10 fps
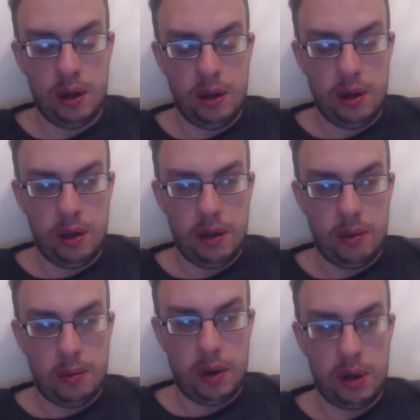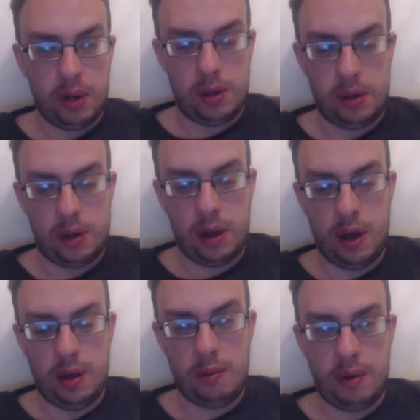But um, I
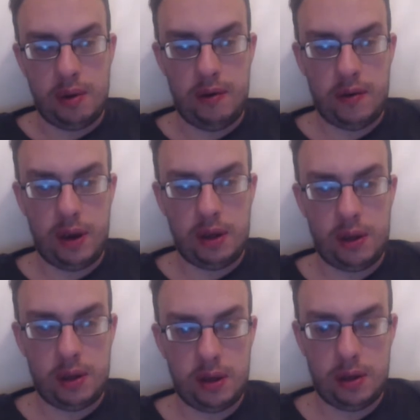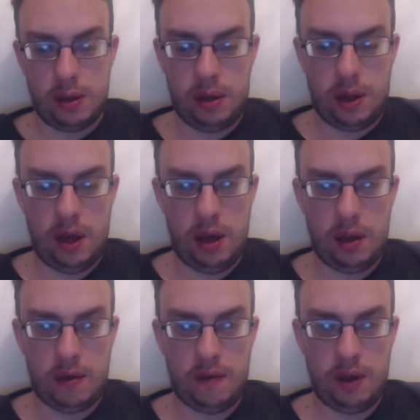figured today for
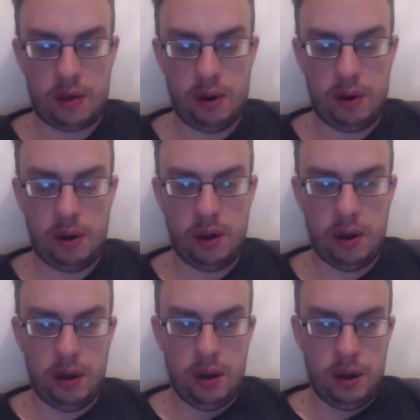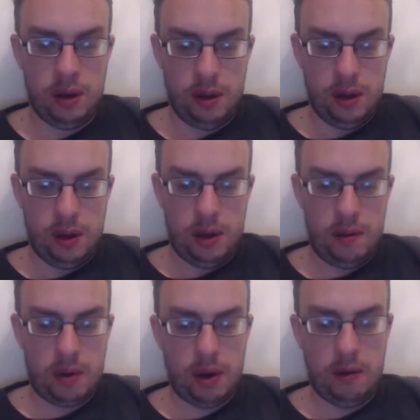this one, I would go
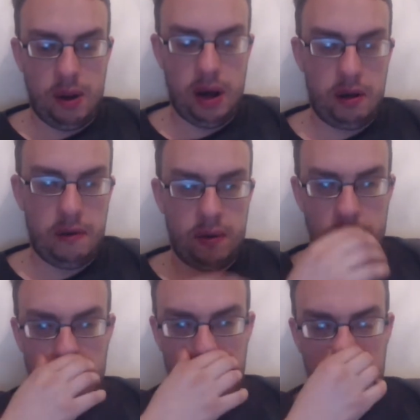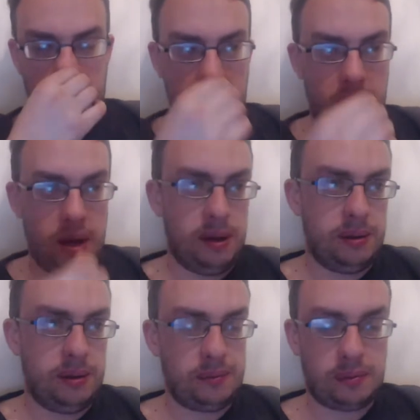live and uh,
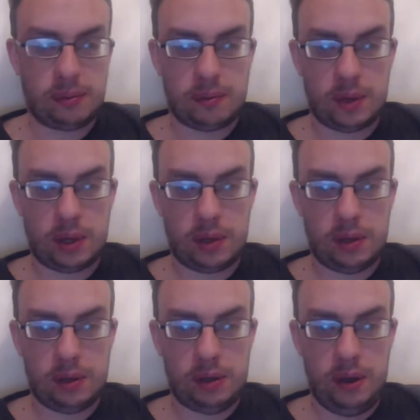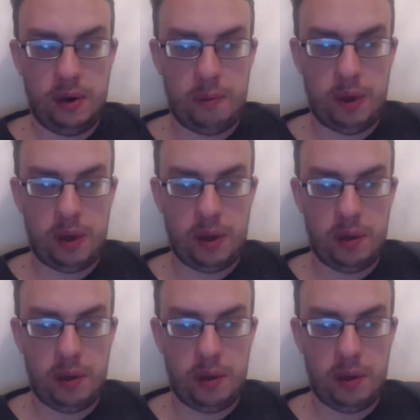see what I picked up.